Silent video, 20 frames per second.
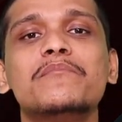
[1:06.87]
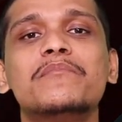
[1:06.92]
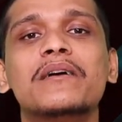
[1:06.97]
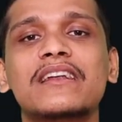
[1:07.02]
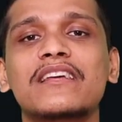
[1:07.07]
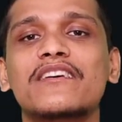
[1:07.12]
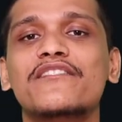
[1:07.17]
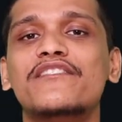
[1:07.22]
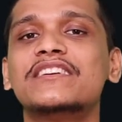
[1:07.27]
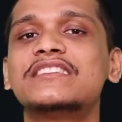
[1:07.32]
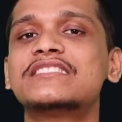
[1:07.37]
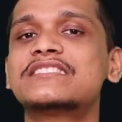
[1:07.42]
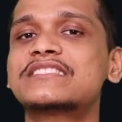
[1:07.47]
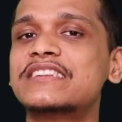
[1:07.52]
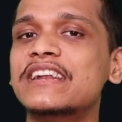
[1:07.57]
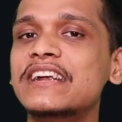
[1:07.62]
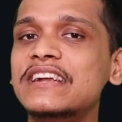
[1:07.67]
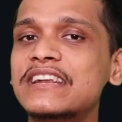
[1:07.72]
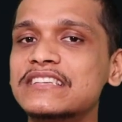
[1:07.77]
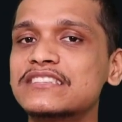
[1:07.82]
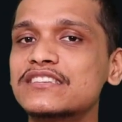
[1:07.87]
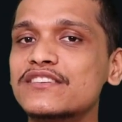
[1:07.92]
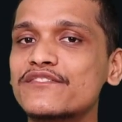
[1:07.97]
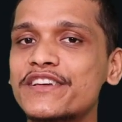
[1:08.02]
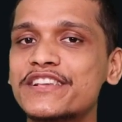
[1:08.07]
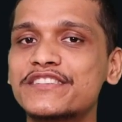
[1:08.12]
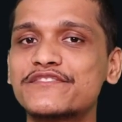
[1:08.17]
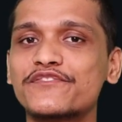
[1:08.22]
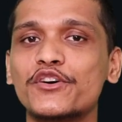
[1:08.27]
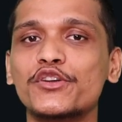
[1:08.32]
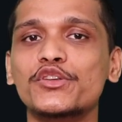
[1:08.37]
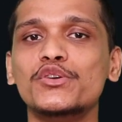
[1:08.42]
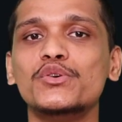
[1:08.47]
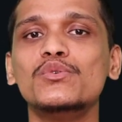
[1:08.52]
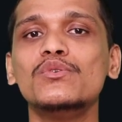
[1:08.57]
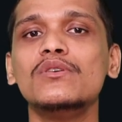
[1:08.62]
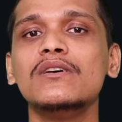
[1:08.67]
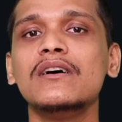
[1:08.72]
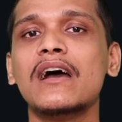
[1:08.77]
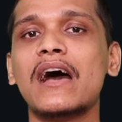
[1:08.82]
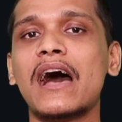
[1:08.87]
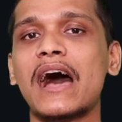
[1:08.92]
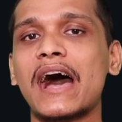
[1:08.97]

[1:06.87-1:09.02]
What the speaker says: but if it still doesn't fix for you,